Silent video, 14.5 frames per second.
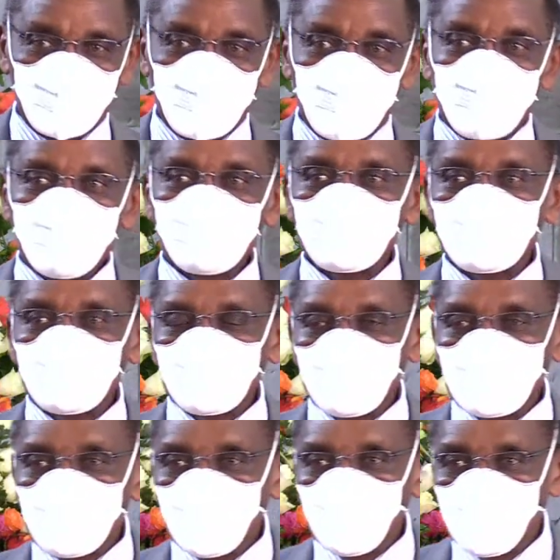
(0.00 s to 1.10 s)
It is
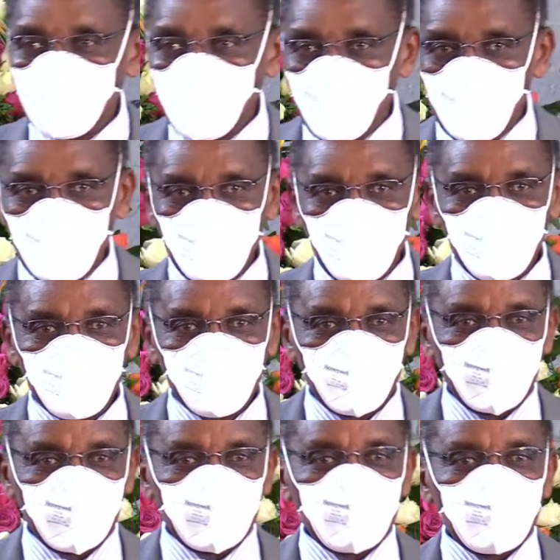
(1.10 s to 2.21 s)
changing form.
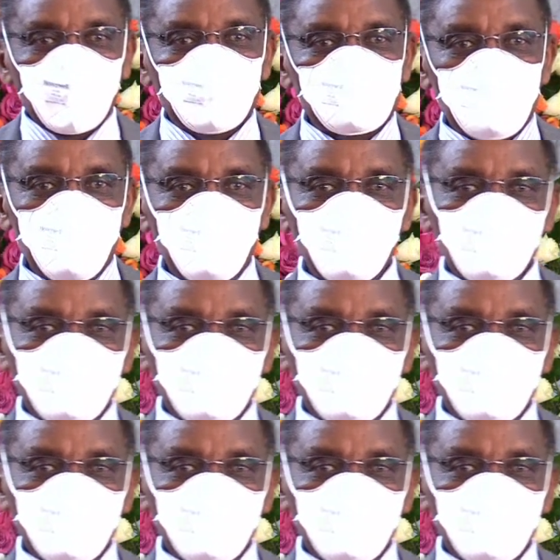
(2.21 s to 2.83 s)
And some of